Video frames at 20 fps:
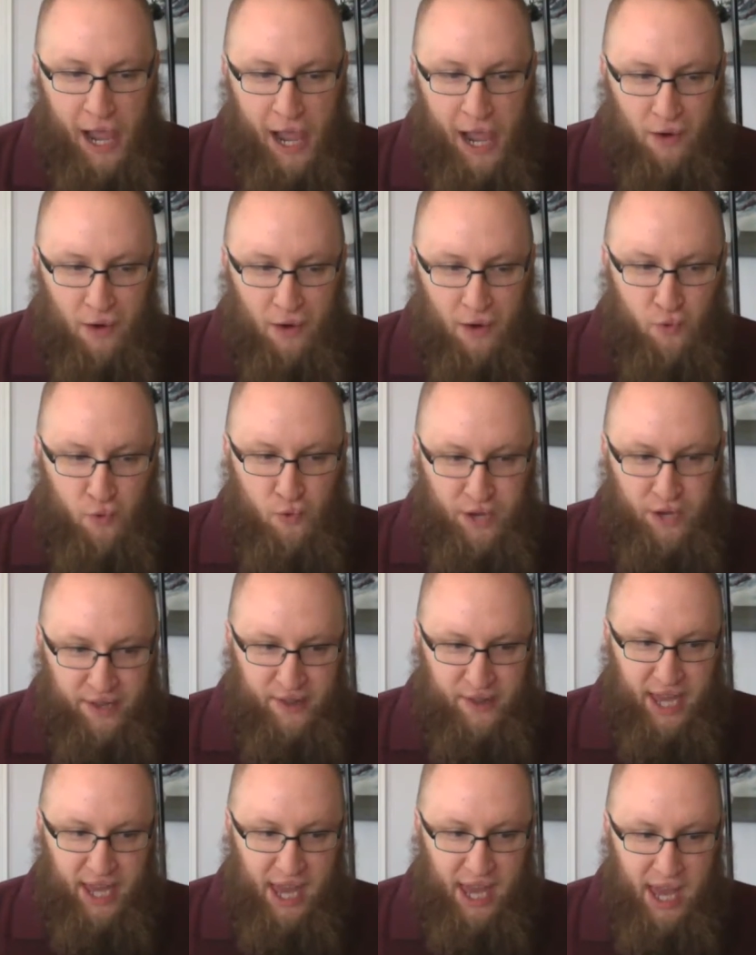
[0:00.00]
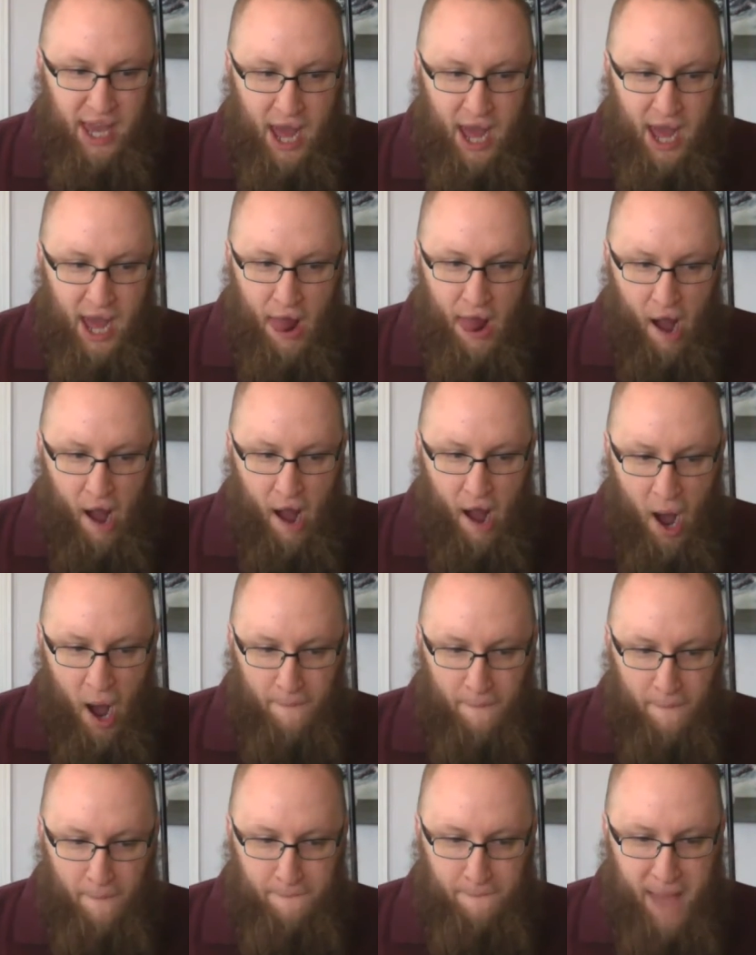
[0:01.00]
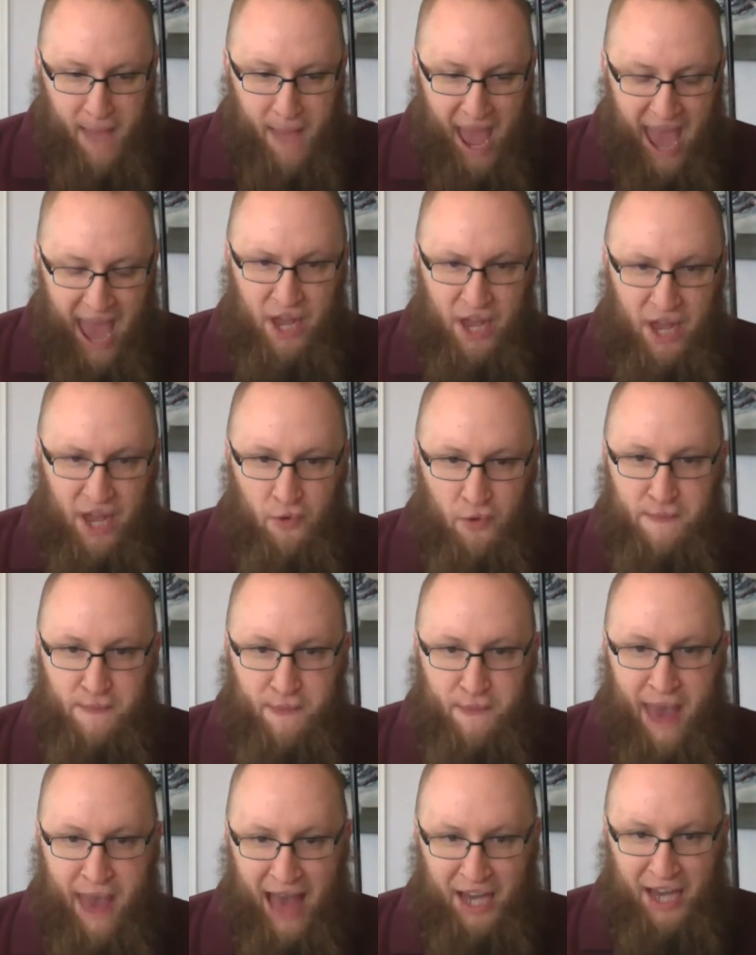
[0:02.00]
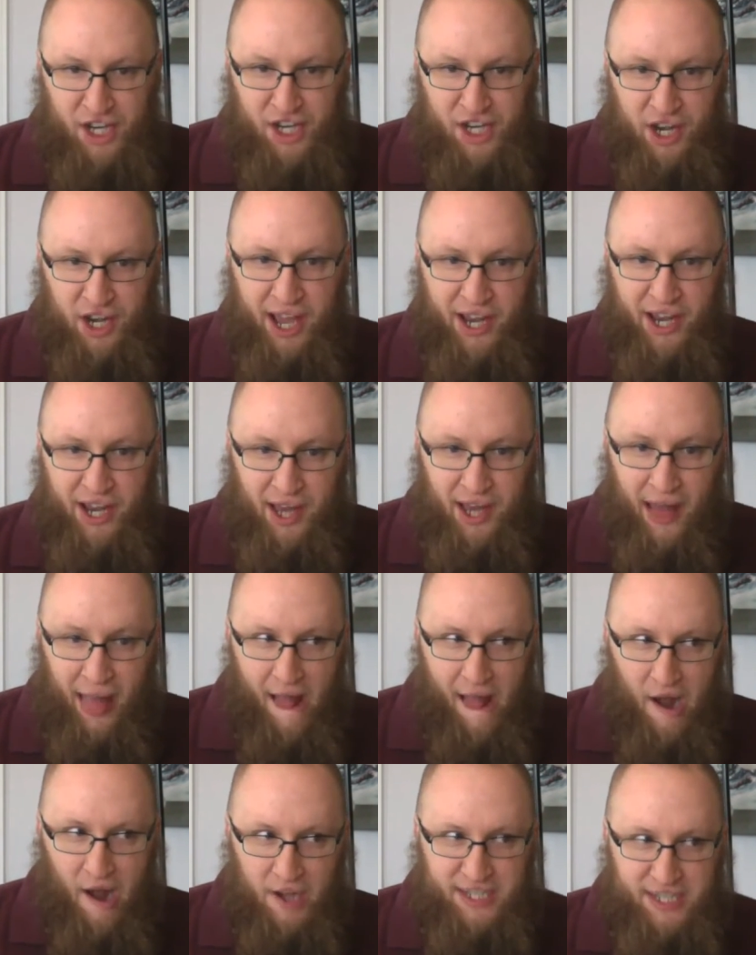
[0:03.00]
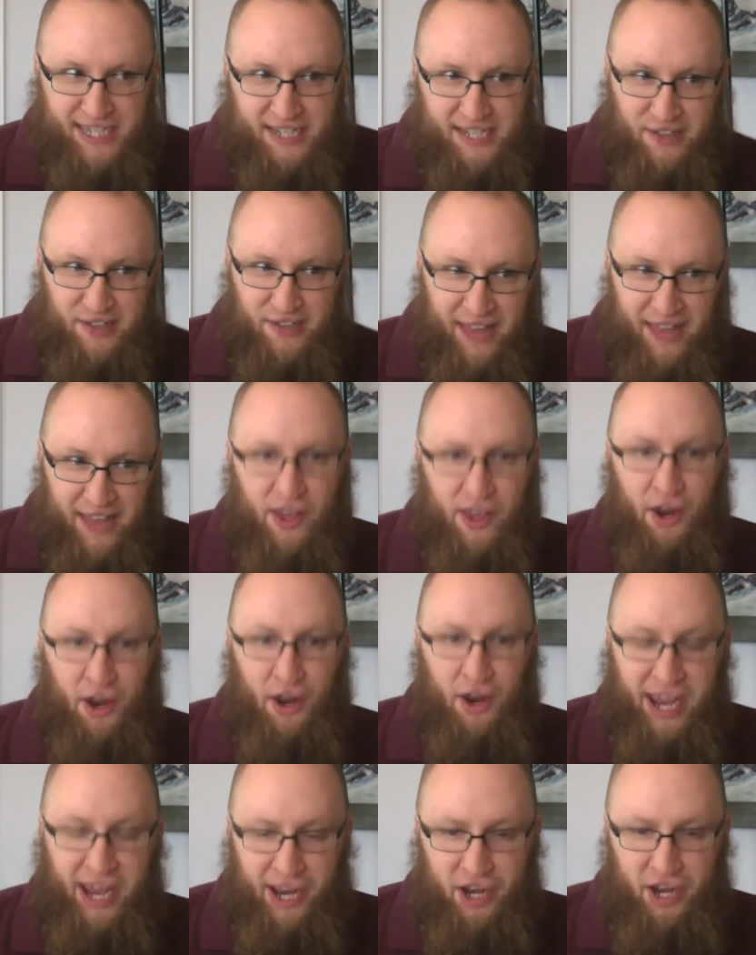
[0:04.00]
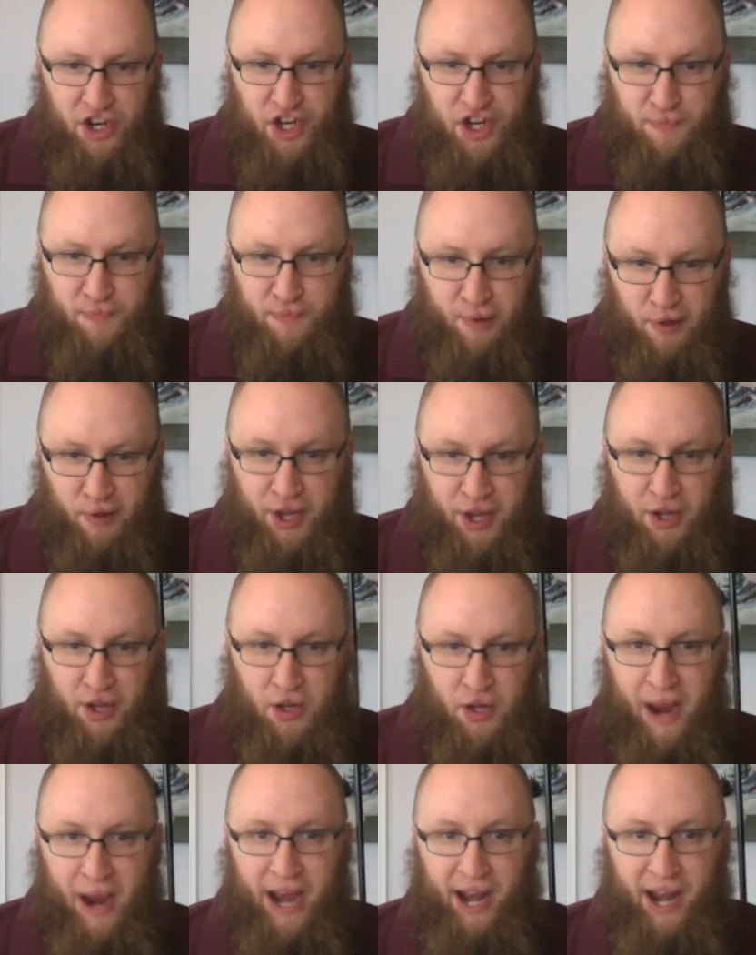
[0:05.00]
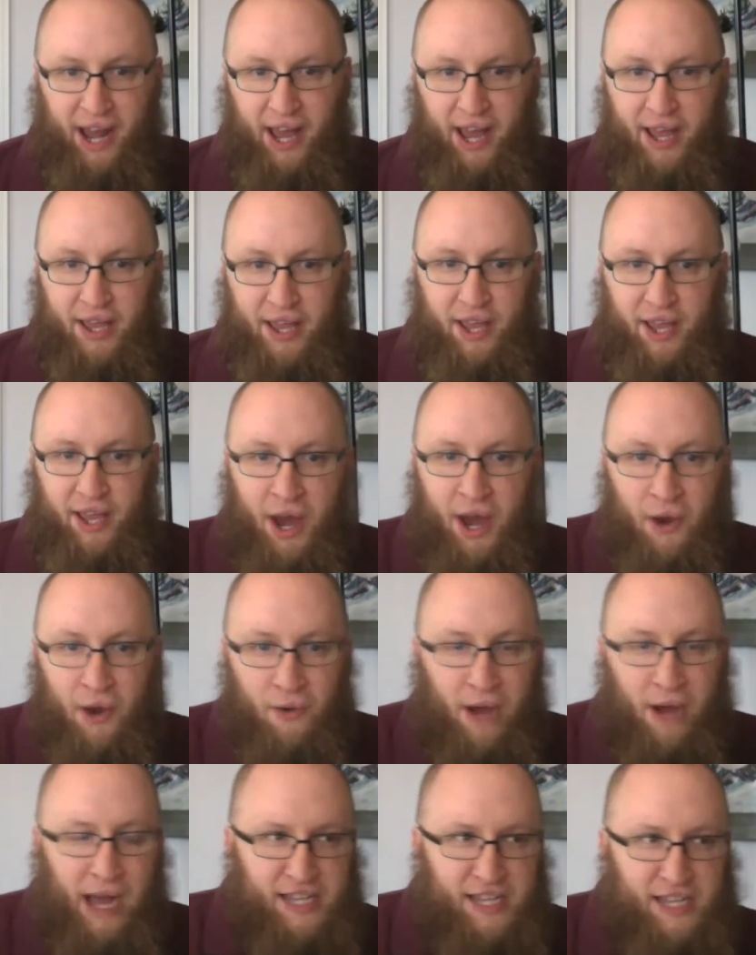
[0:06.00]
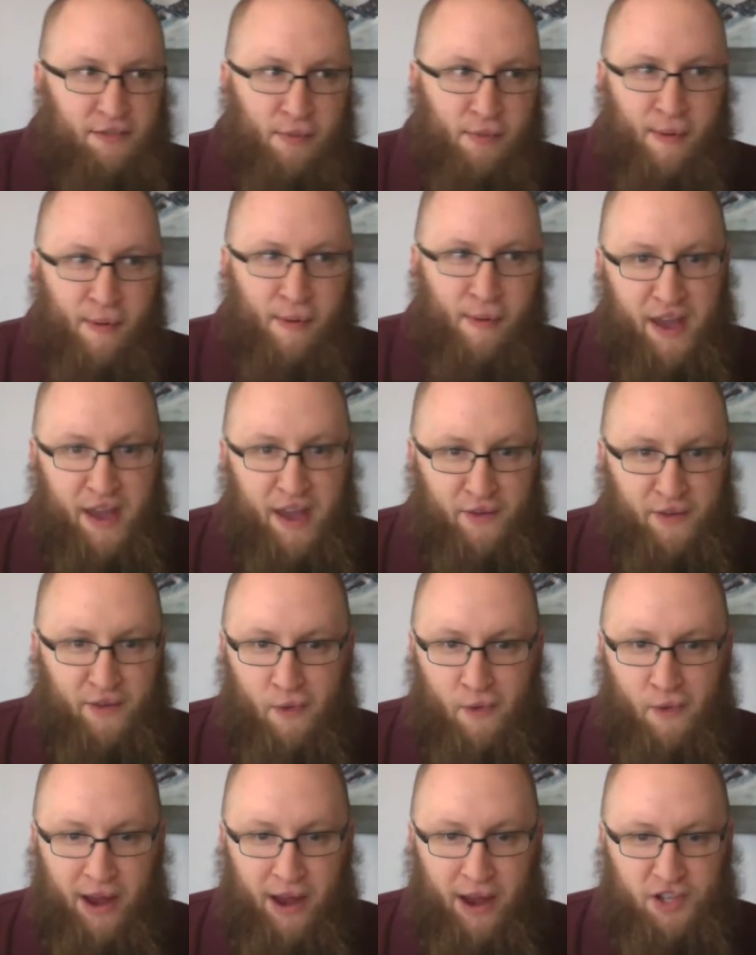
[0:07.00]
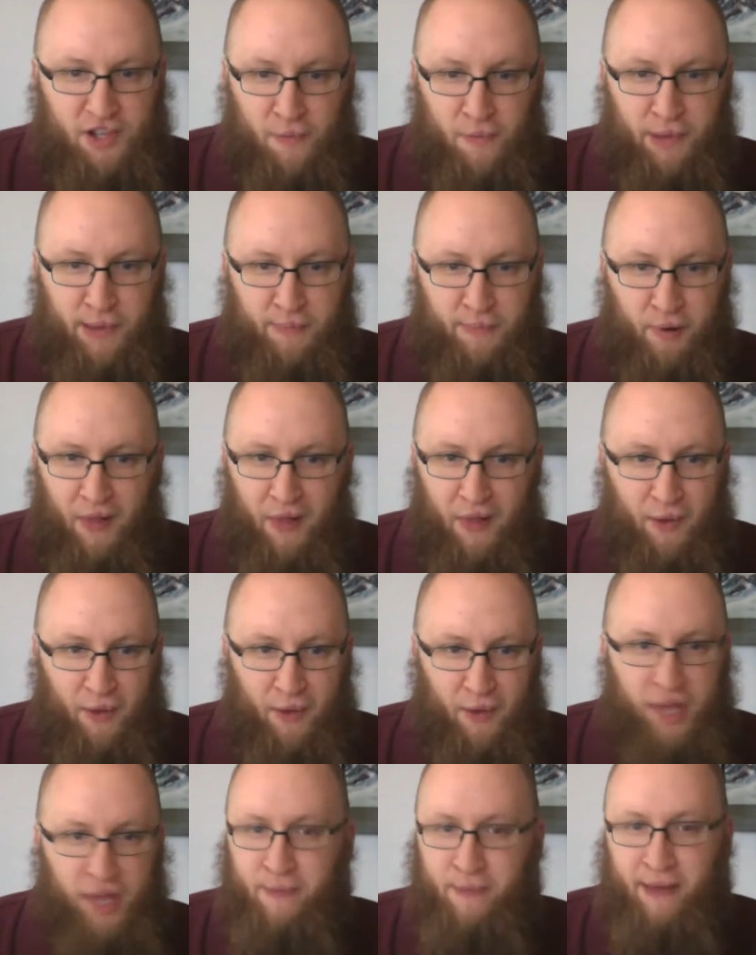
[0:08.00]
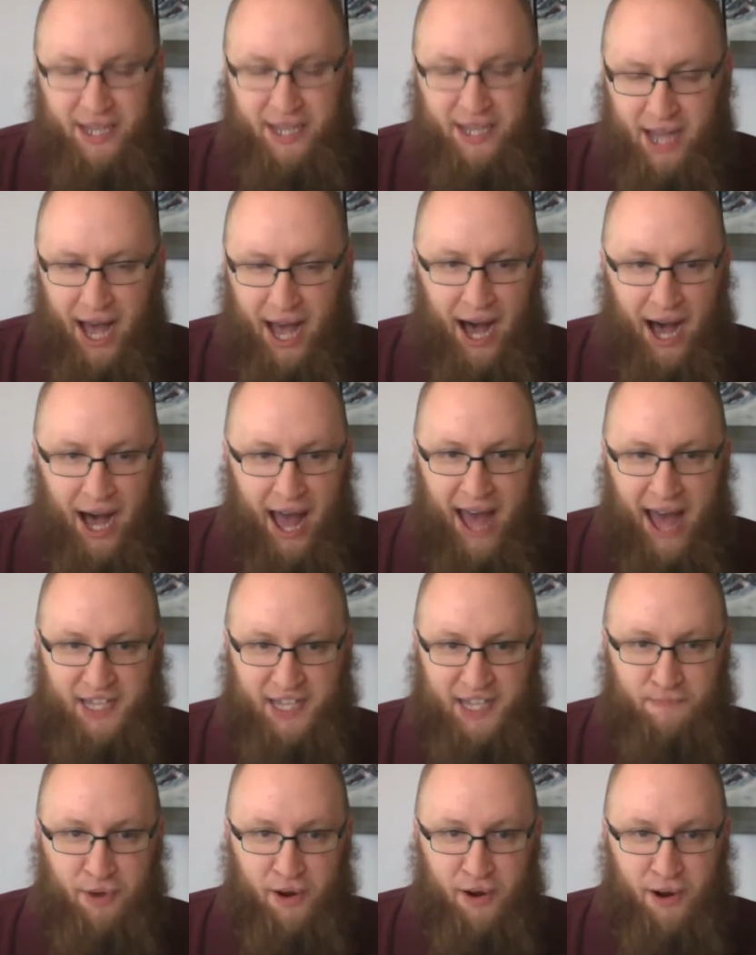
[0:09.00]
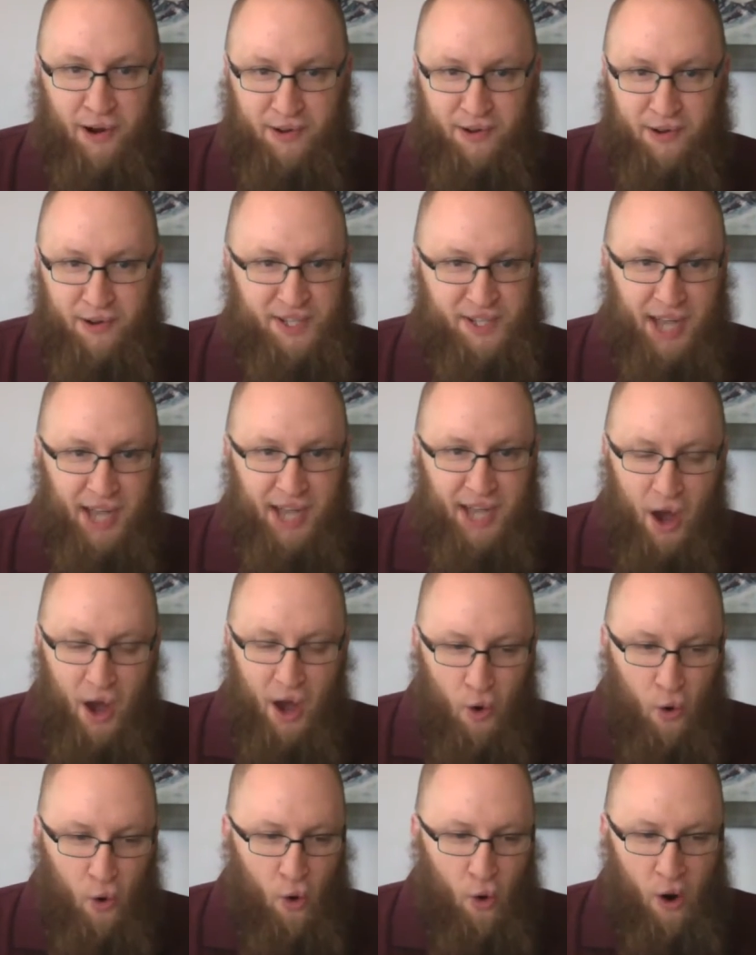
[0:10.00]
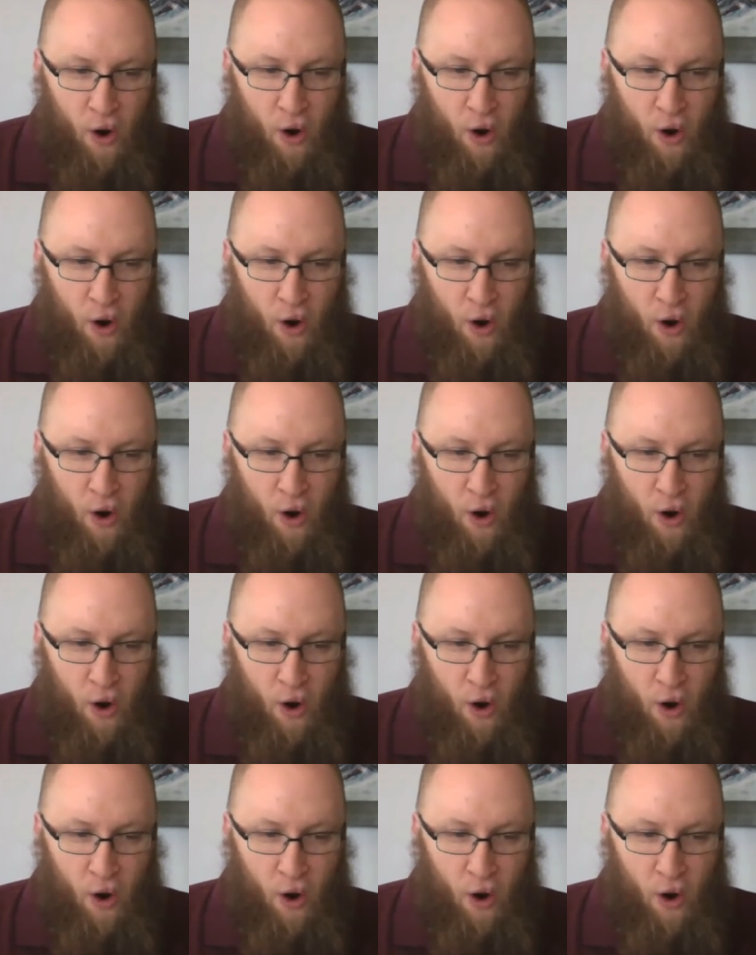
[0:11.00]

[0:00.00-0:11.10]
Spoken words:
really angry, passionate, slightly unhinged political writing. You know, some of my favorite writers are people like William S. Burroughs or